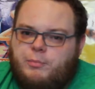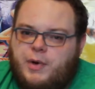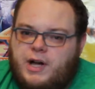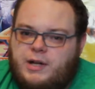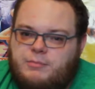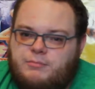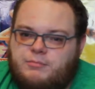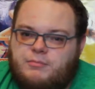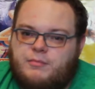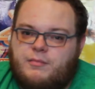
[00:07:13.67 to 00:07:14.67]
But,
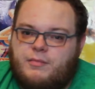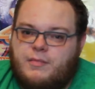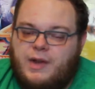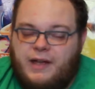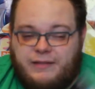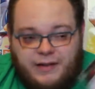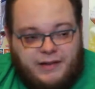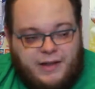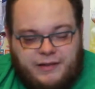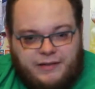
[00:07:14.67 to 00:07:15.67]
as
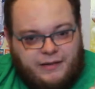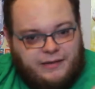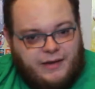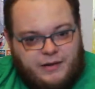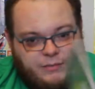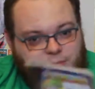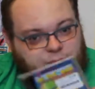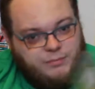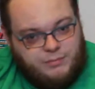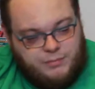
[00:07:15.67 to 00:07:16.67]
I said,
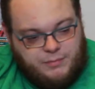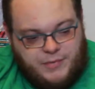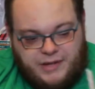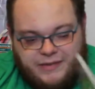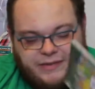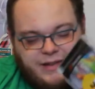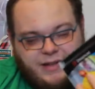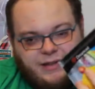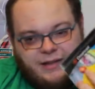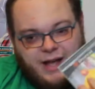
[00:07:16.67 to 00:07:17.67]
it's
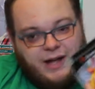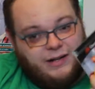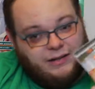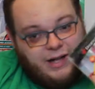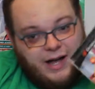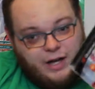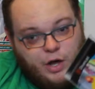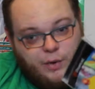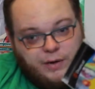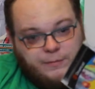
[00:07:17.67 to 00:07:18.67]
got a lot
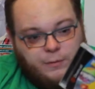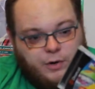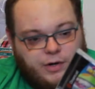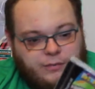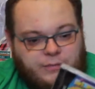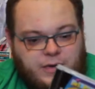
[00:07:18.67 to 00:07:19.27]
going for it.